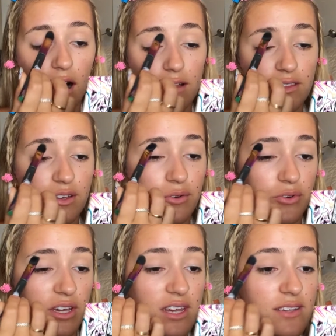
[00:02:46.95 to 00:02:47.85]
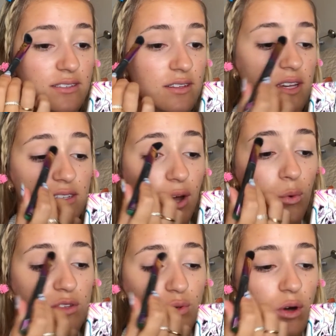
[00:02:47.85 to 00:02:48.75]
on the crease because I
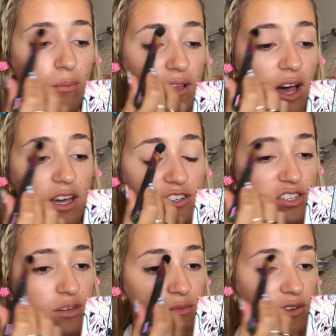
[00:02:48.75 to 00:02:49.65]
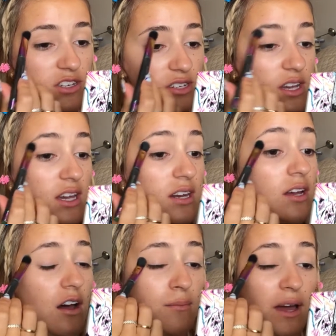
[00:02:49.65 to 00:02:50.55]
want to apply a shimmery shade
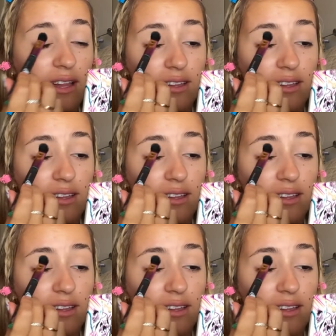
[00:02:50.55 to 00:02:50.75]
on my